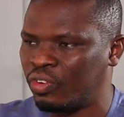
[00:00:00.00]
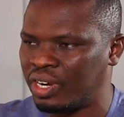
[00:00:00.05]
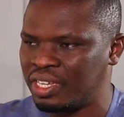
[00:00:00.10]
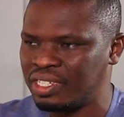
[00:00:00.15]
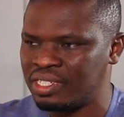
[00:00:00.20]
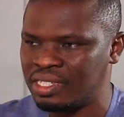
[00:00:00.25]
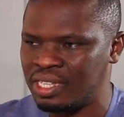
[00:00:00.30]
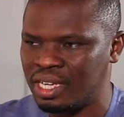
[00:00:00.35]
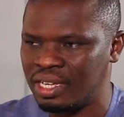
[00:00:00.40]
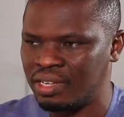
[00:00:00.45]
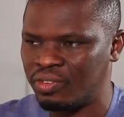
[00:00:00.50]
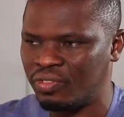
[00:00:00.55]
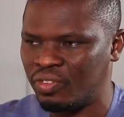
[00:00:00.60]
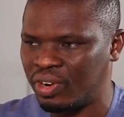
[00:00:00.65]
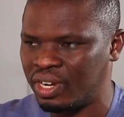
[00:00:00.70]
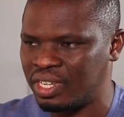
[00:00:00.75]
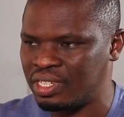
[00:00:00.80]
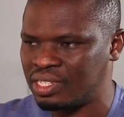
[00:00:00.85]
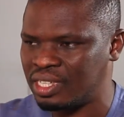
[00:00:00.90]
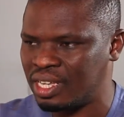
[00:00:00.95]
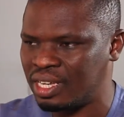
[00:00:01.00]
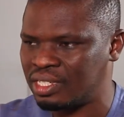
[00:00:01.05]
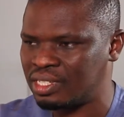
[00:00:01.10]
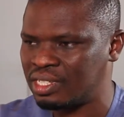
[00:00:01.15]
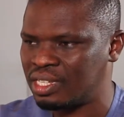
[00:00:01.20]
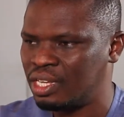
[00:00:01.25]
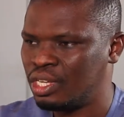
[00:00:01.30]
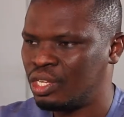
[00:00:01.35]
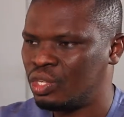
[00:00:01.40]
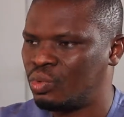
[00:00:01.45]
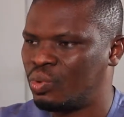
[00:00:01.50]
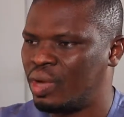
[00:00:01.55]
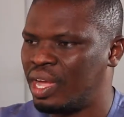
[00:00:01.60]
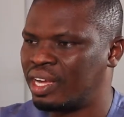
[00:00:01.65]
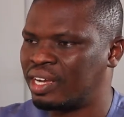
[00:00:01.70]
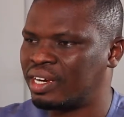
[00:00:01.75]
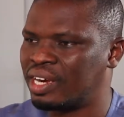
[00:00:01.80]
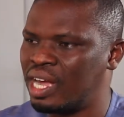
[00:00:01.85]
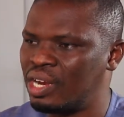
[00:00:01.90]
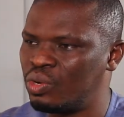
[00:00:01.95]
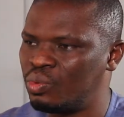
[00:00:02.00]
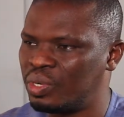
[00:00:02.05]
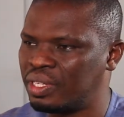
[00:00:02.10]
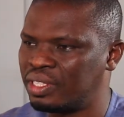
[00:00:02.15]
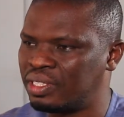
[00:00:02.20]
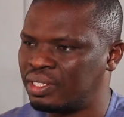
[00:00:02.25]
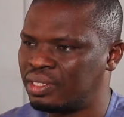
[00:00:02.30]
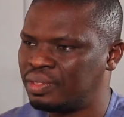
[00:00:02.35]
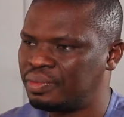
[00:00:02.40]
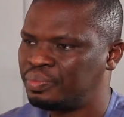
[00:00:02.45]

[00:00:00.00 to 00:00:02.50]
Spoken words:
instance, you are a graduate